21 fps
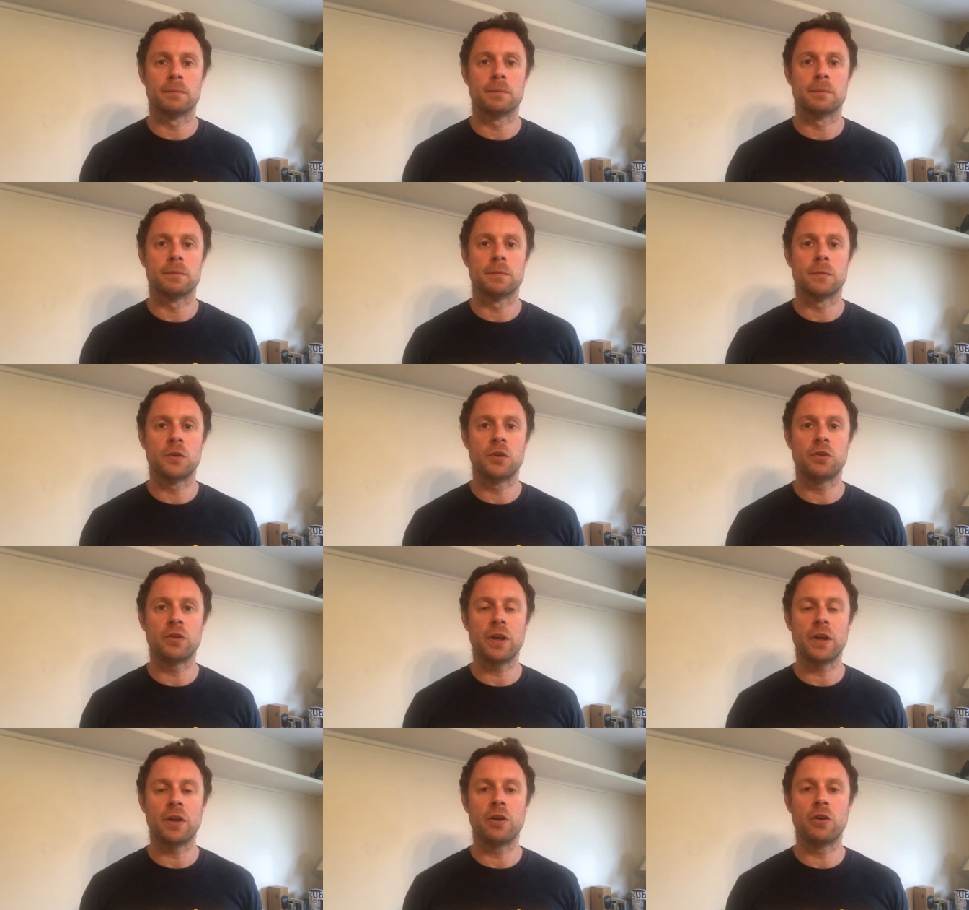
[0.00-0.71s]

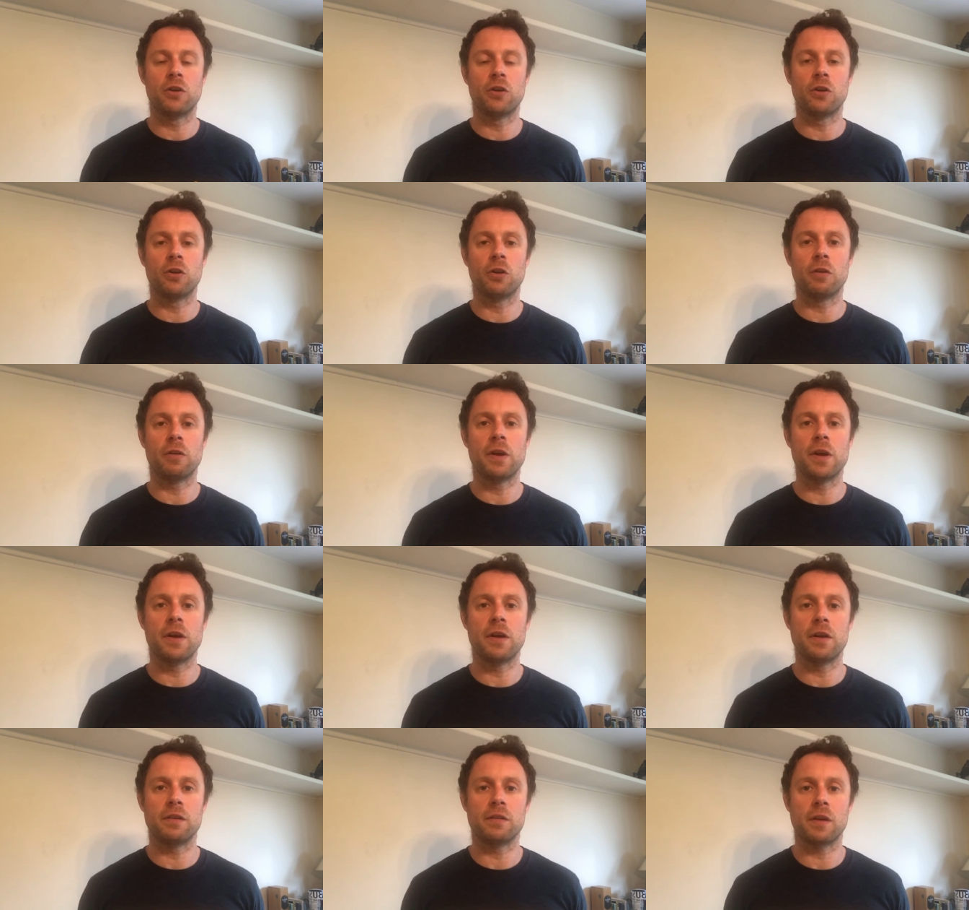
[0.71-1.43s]
Just get
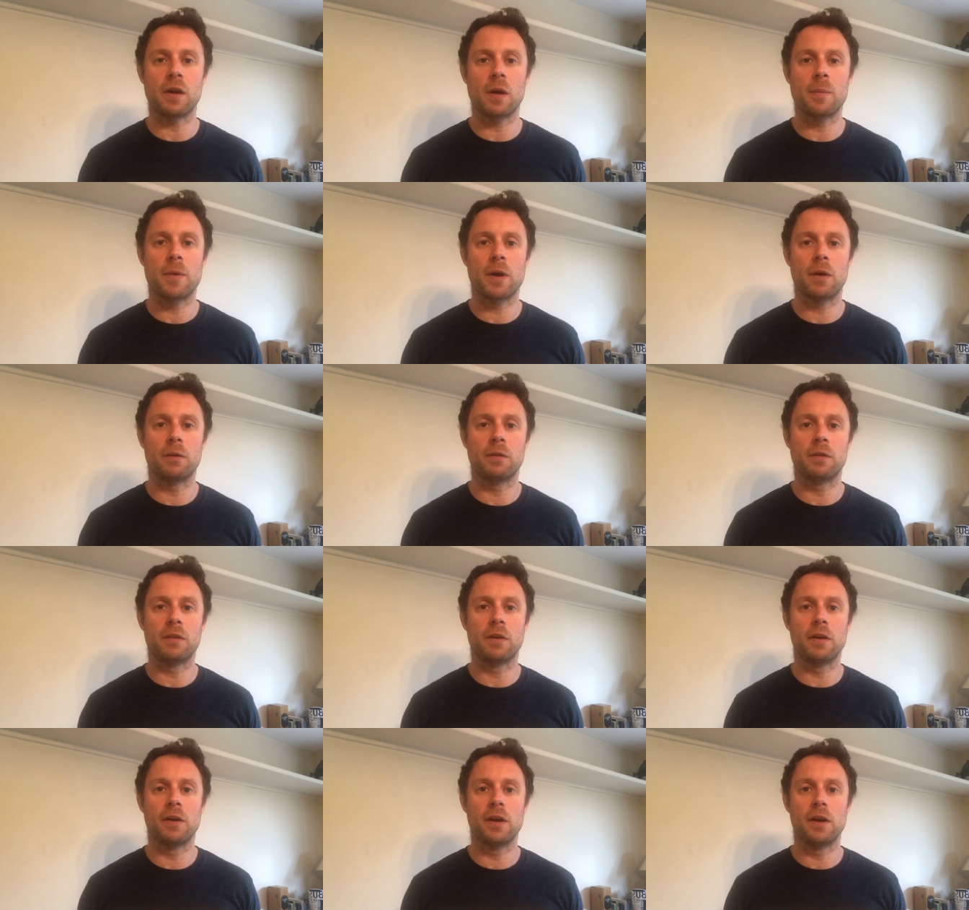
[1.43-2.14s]
curious about
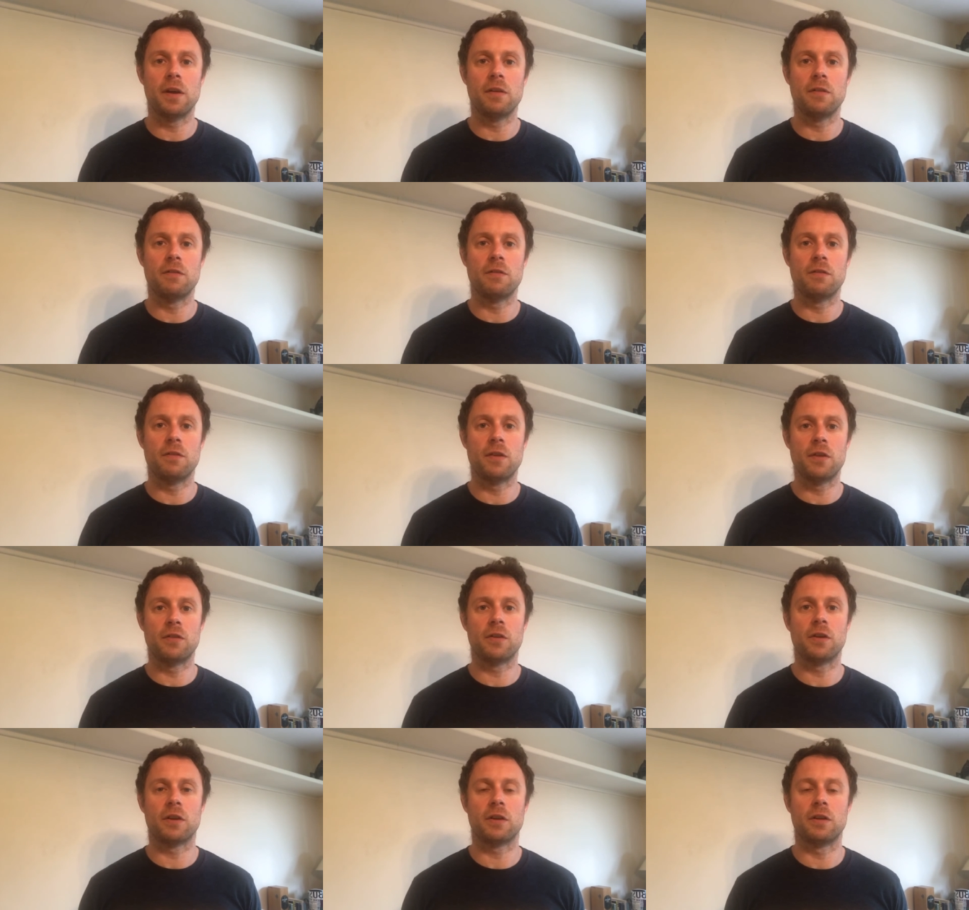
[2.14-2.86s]
the
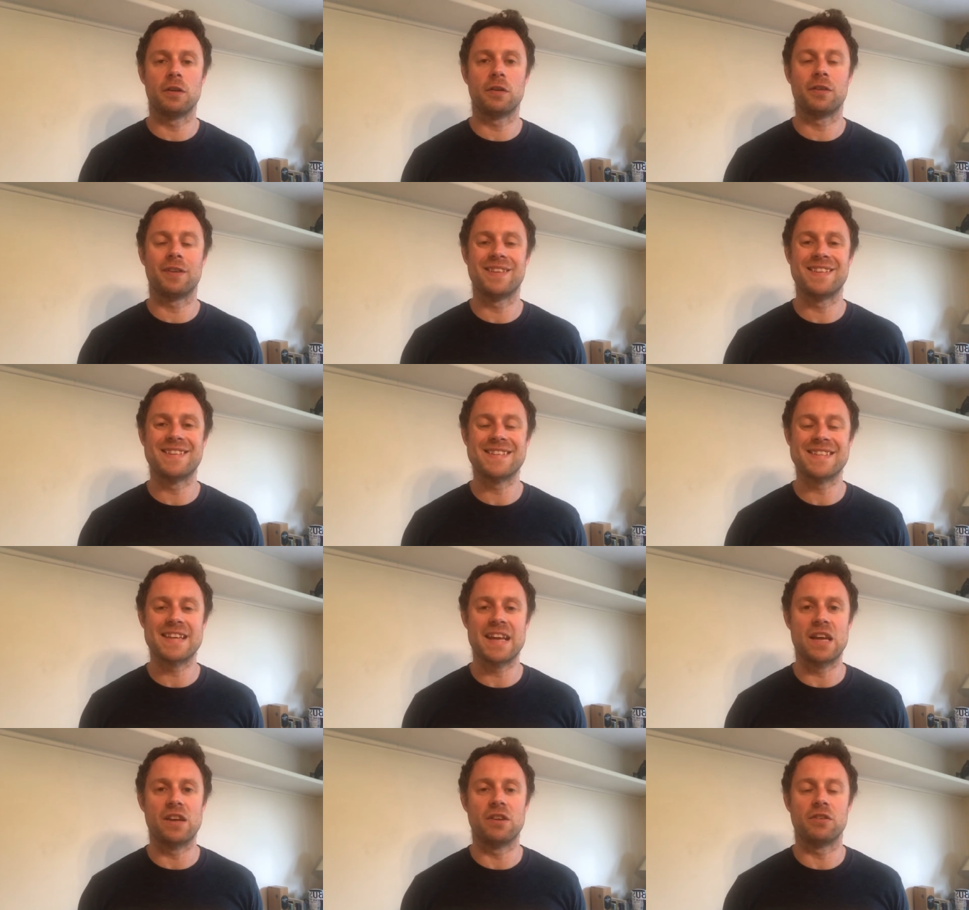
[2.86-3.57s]
physical
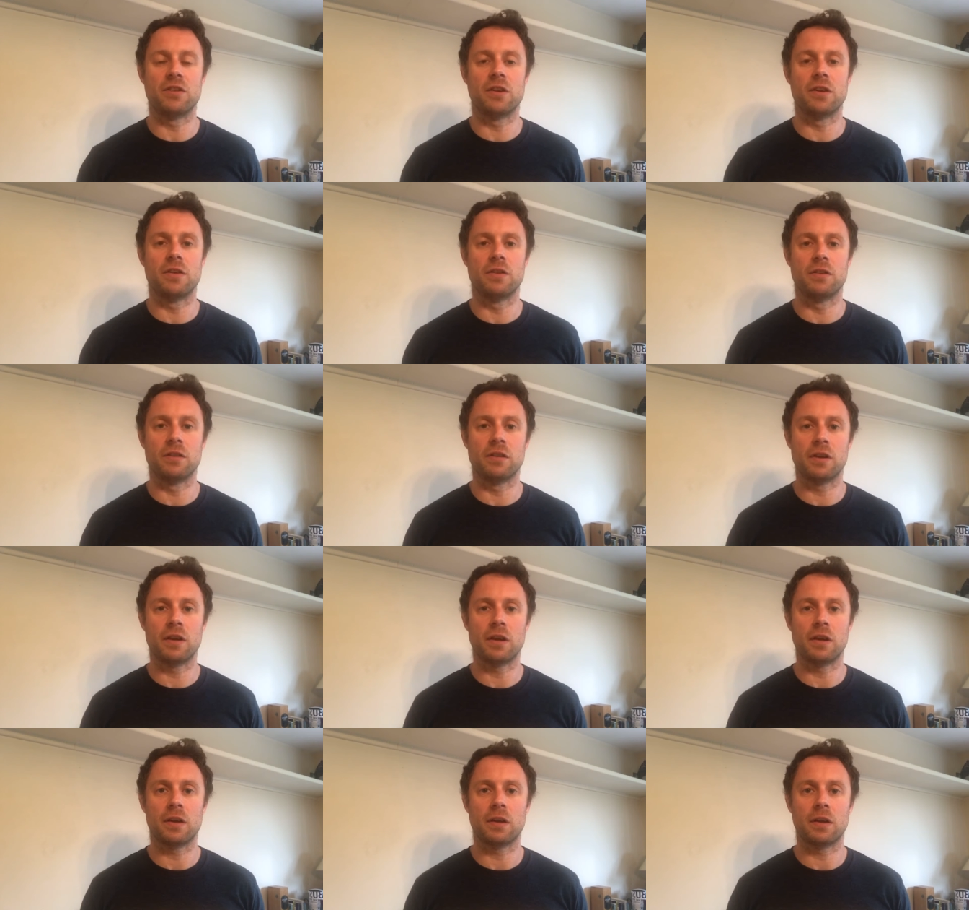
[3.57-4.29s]
sensations
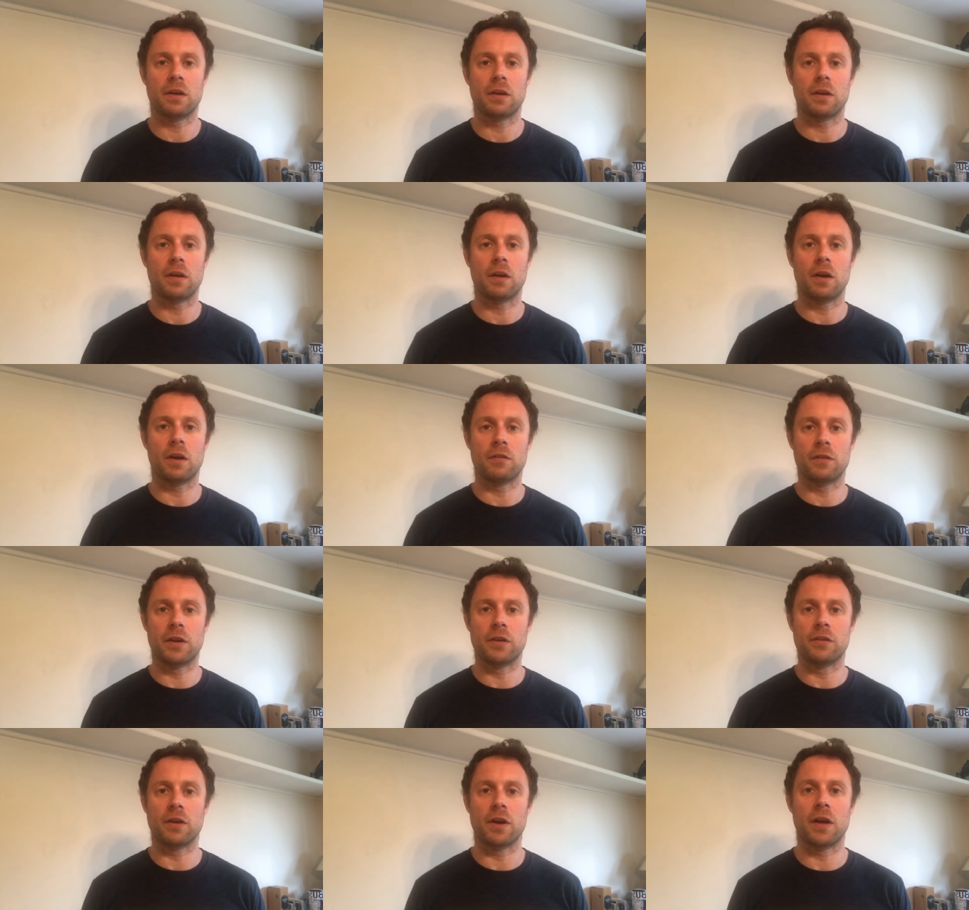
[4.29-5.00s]
of
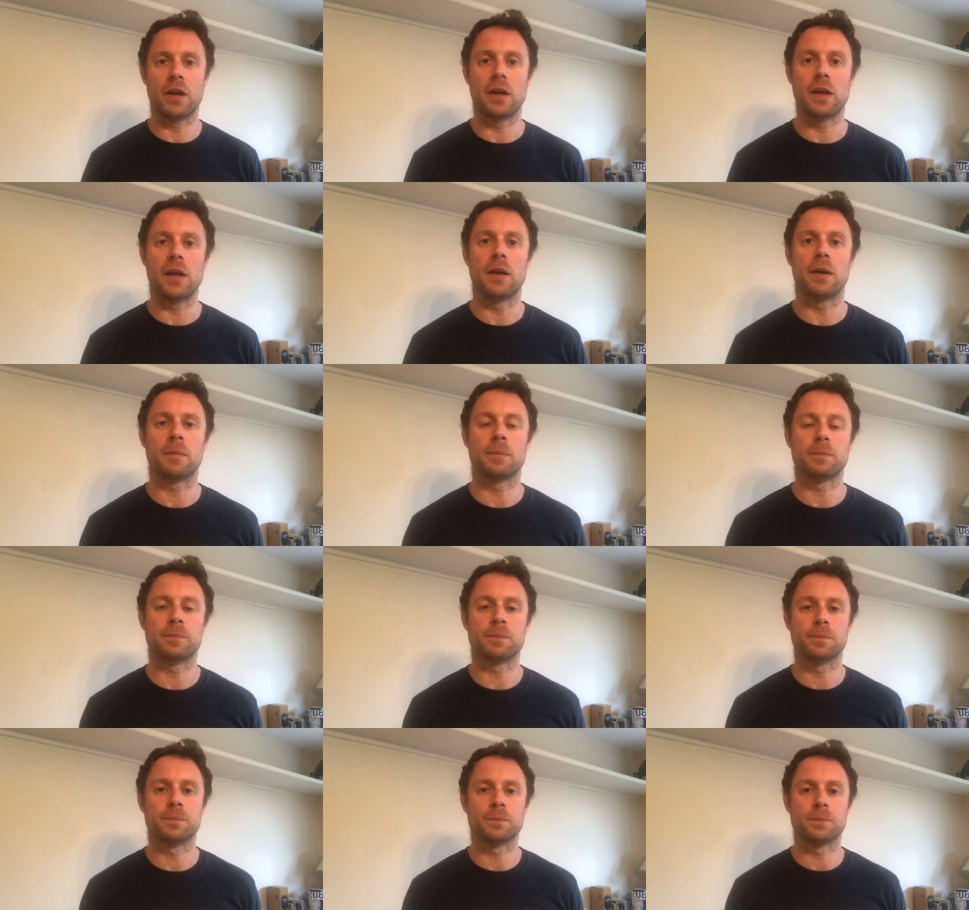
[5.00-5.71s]
anxiety,
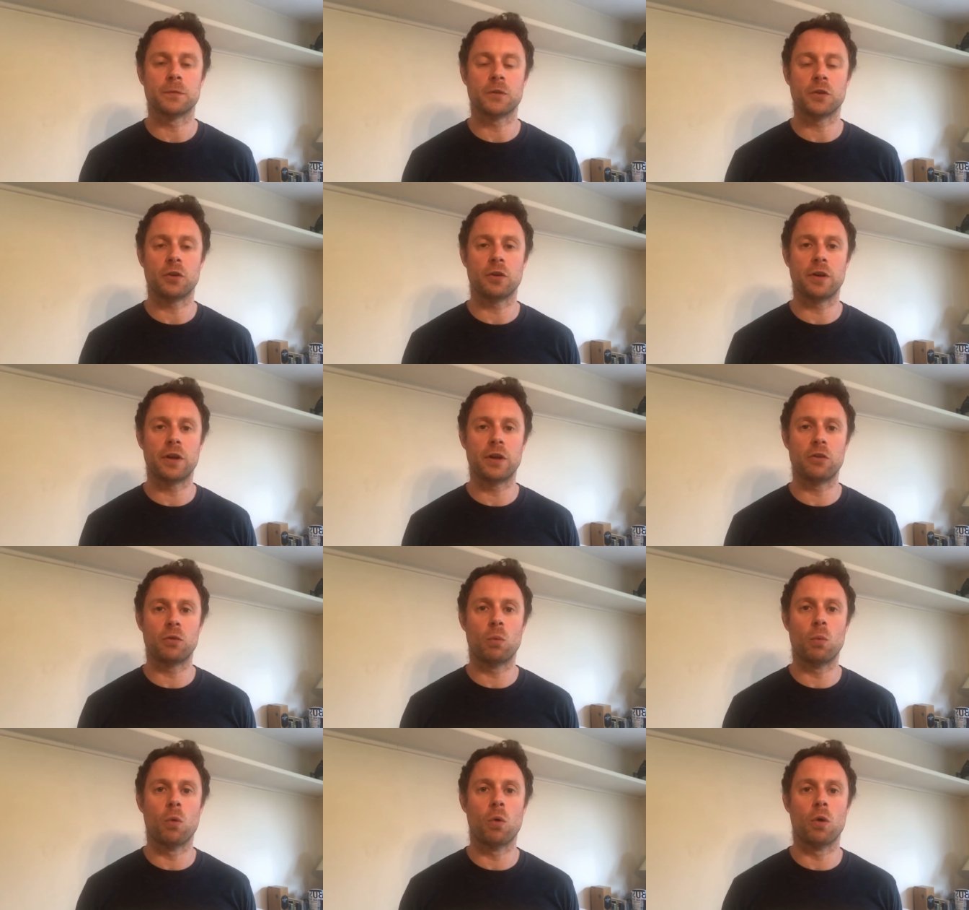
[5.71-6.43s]
turning
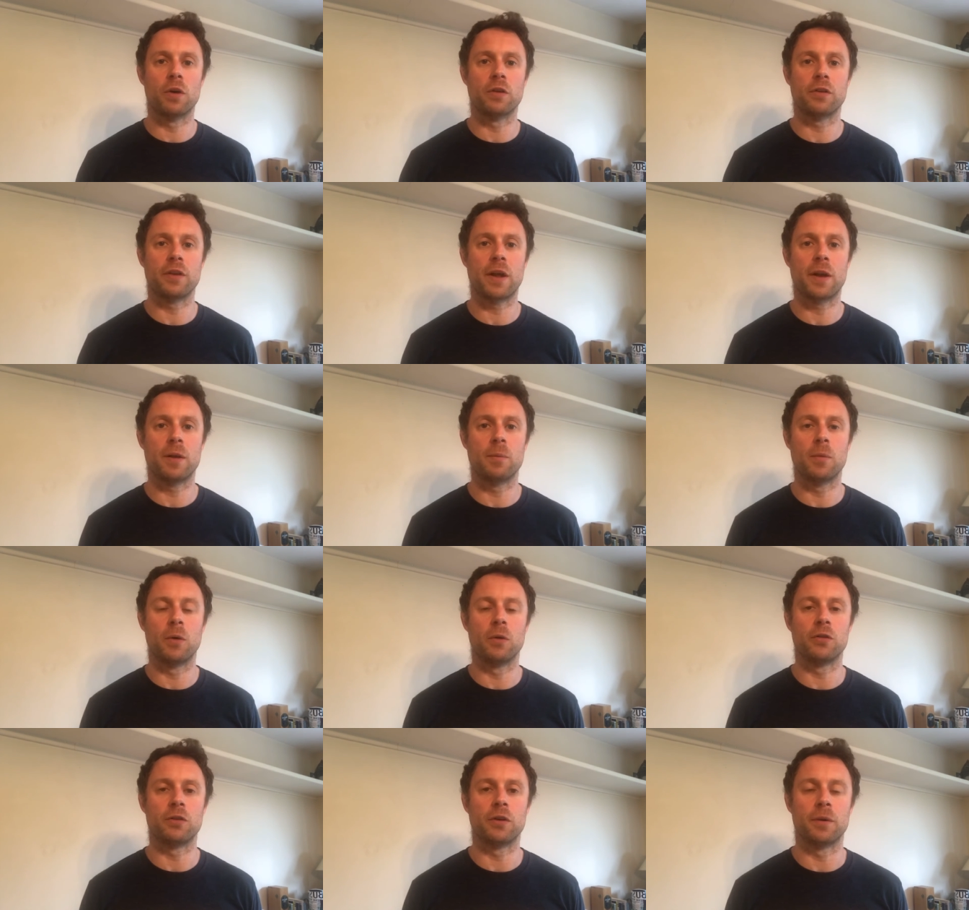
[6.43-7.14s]
towards that
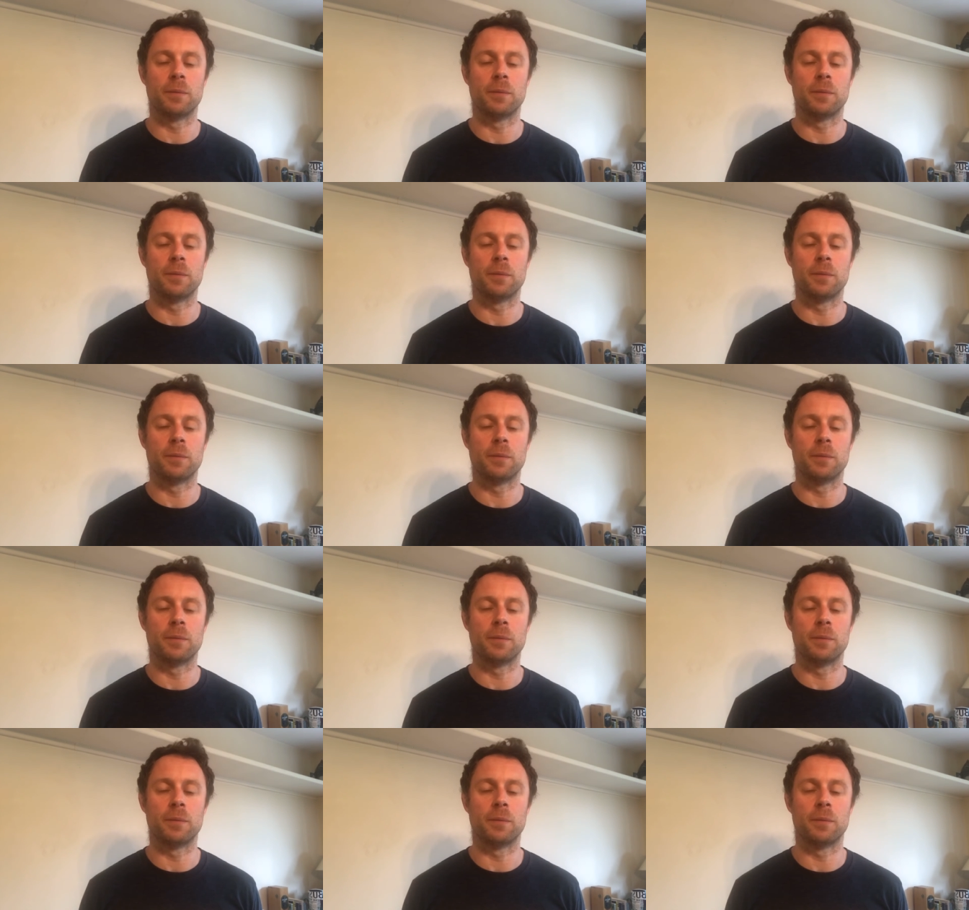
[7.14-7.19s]
emotion.